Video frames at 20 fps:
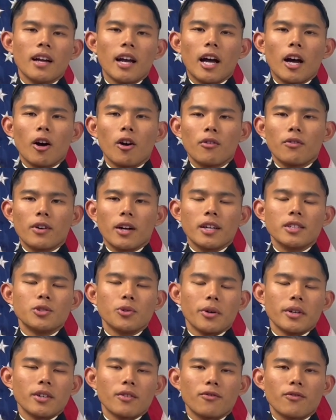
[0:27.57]
However, I
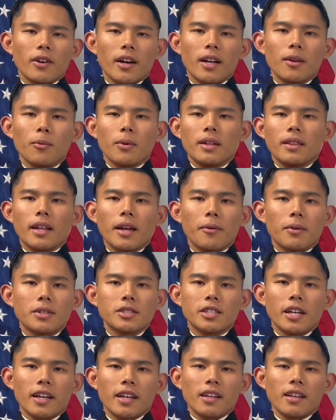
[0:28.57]
joined a friend when they were
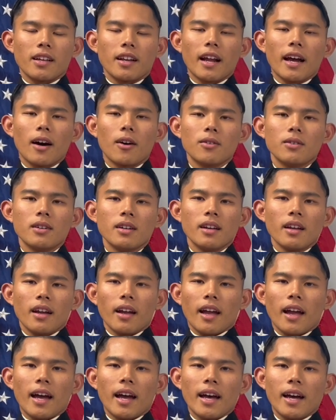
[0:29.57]
checking it out,
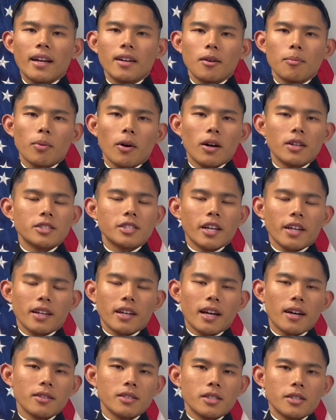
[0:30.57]
and upon checking
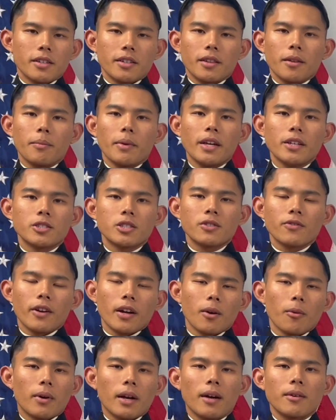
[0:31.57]
out during the majors
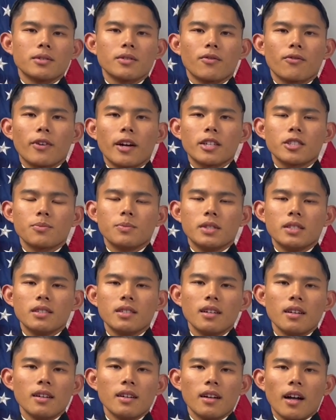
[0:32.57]
fair when I was a freshman,
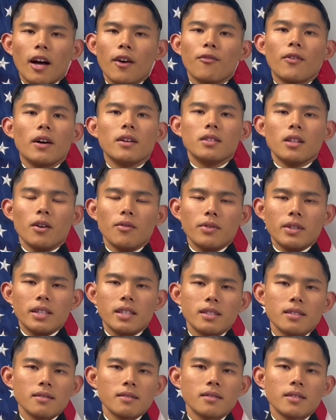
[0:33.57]
I fell in love with
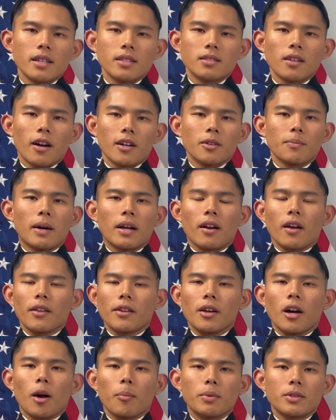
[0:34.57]
it. They talked about all
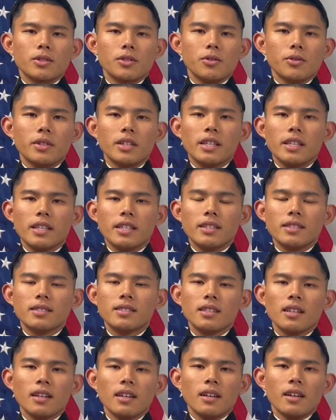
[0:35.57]
the
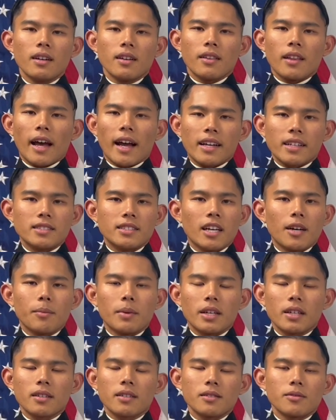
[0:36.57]
opportunities, the
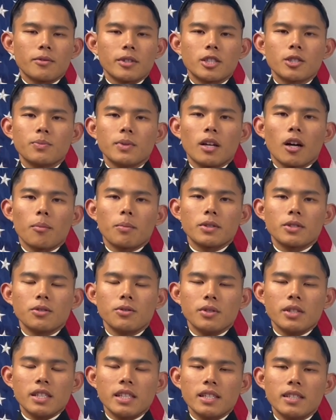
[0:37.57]
academic enrichment
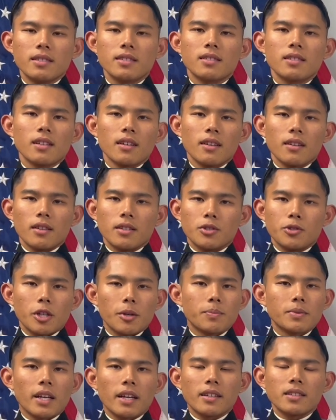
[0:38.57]
opportunities, the
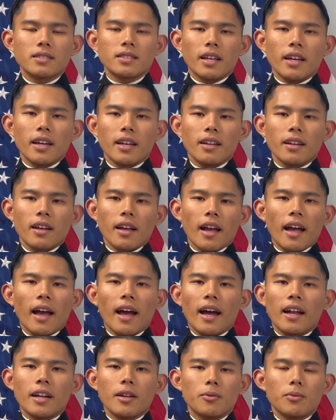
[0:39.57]
trips I can take,
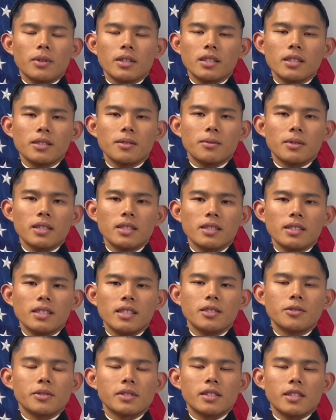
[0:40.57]
and it really, really
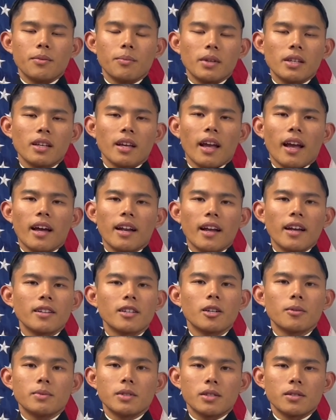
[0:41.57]
interested me, and I
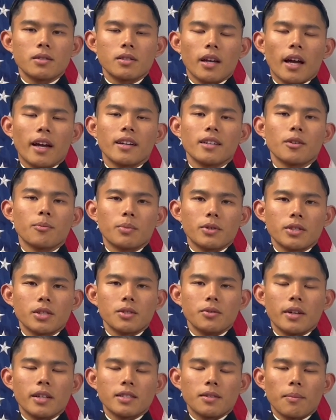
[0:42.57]
ended up deciding to
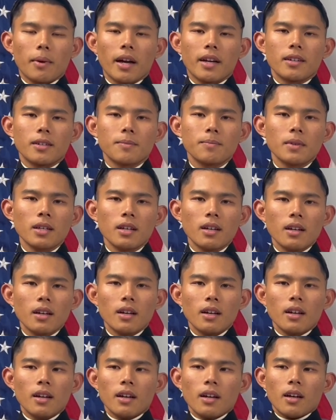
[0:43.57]
pursue it as a minor.
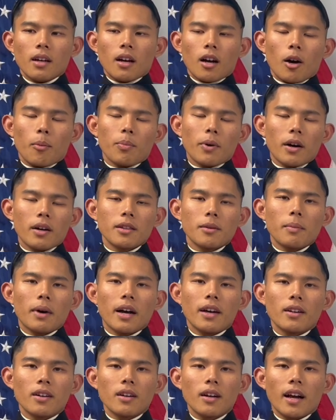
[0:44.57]
Upon the
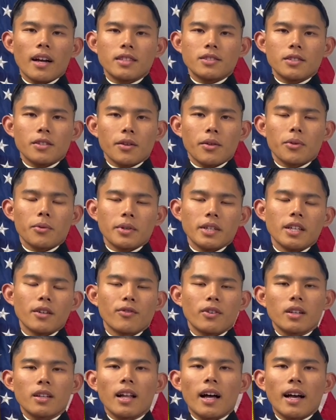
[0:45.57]
minor, I took 3
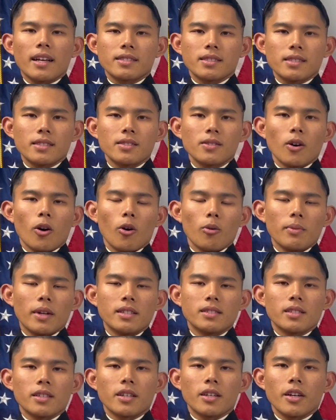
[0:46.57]
different classes,
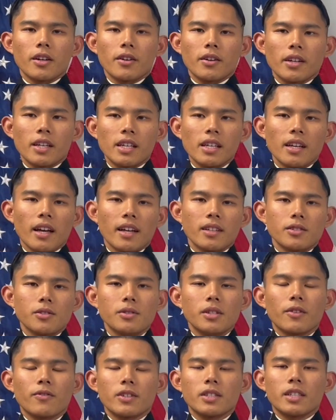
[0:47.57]
Homeland Security and 2
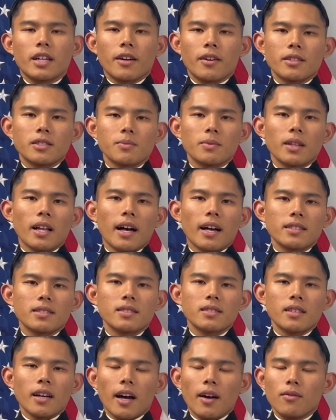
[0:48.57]
different terrorism
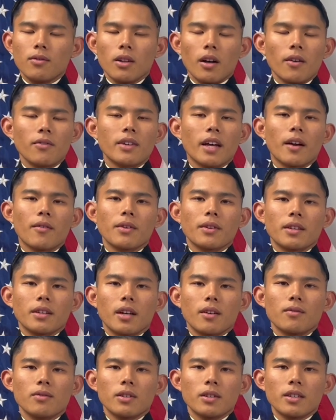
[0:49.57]
classes. I've loved everything
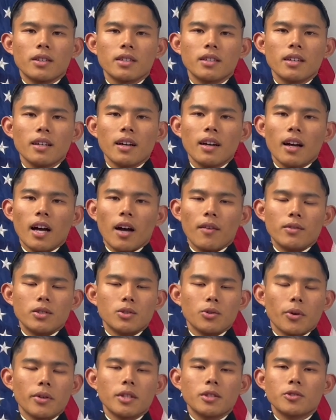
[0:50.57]
I've learned. I've
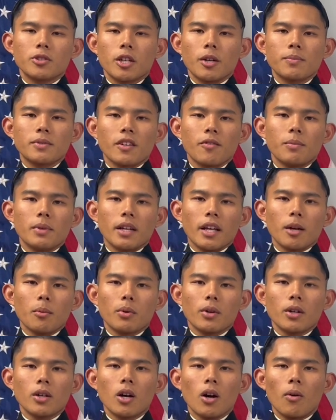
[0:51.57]
enjoyed the trips I've been
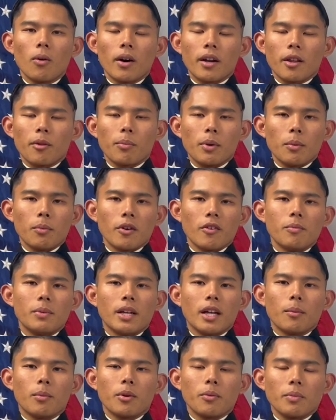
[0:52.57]
able to go on and the people I've been
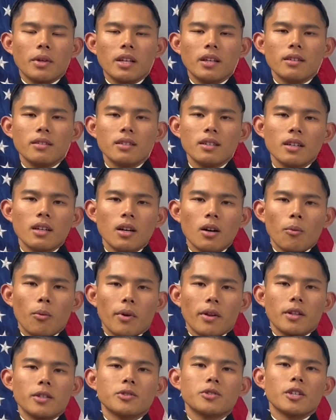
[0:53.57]
able to meet. One
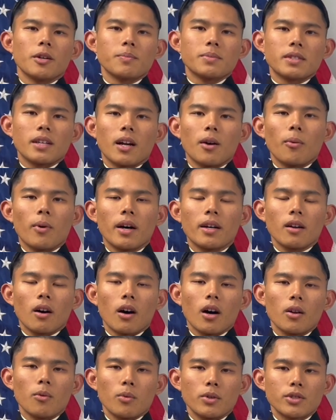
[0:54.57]
of the trips that I went
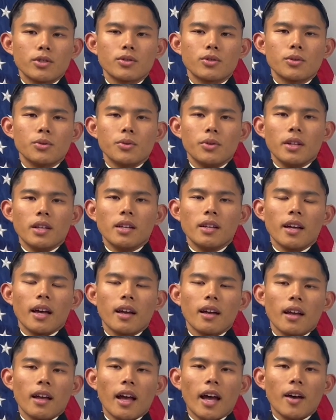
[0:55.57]
on was to the
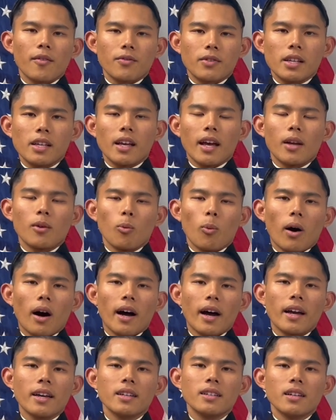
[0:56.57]

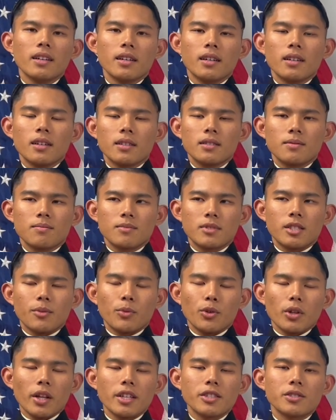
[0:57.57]
FDNY
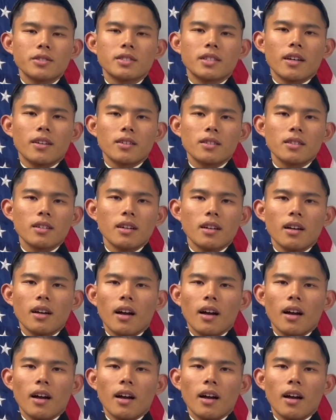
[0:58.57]
Simulation Center.